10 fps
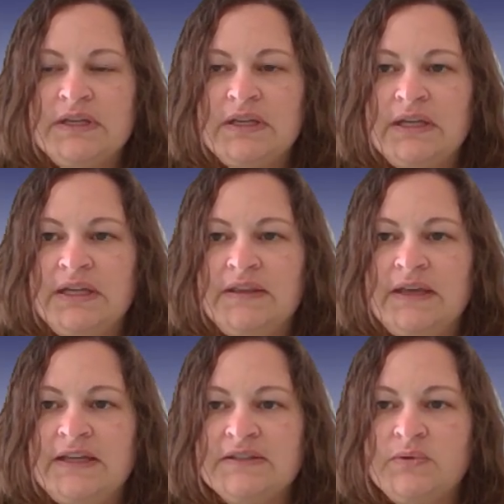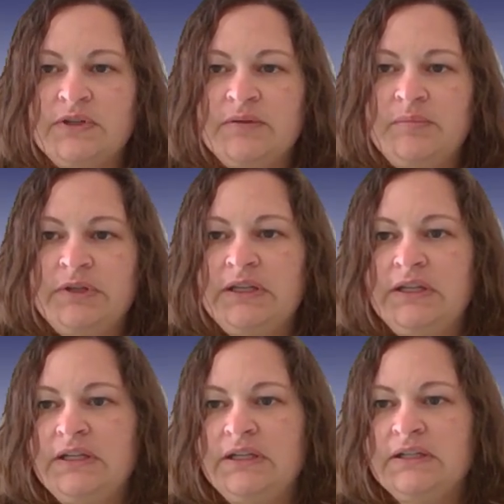And that's going to
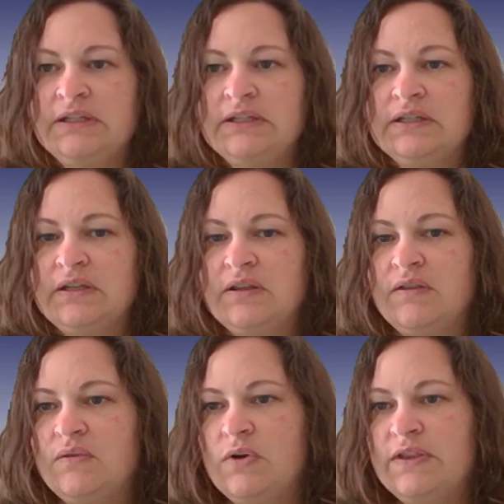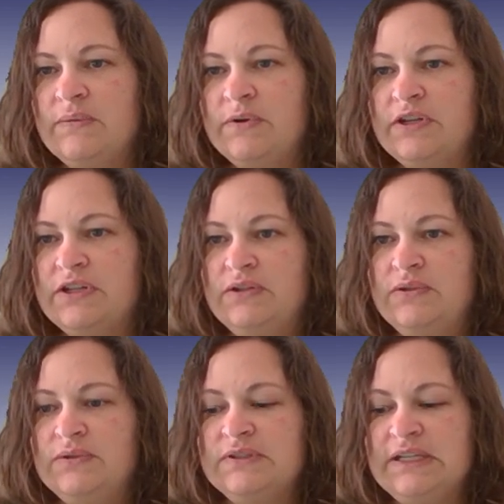be the one that we're going to
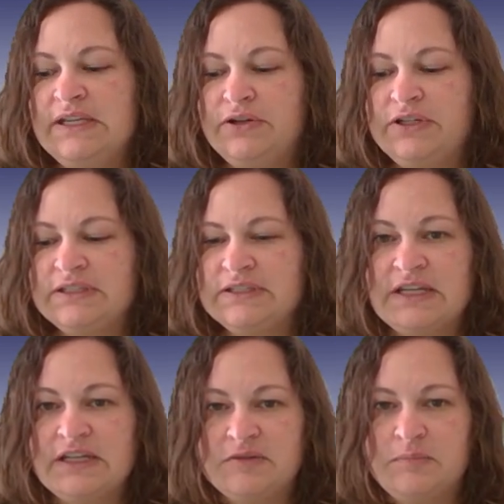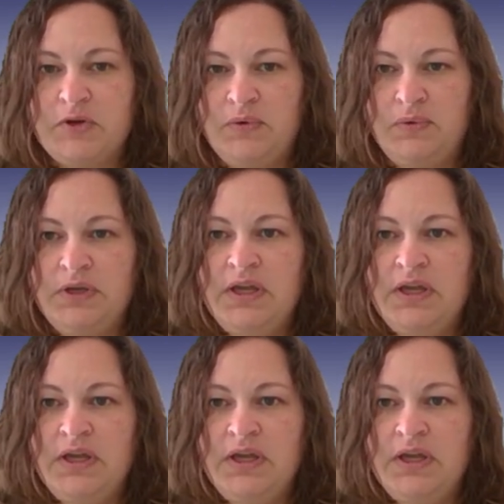use to enter into sketch mode.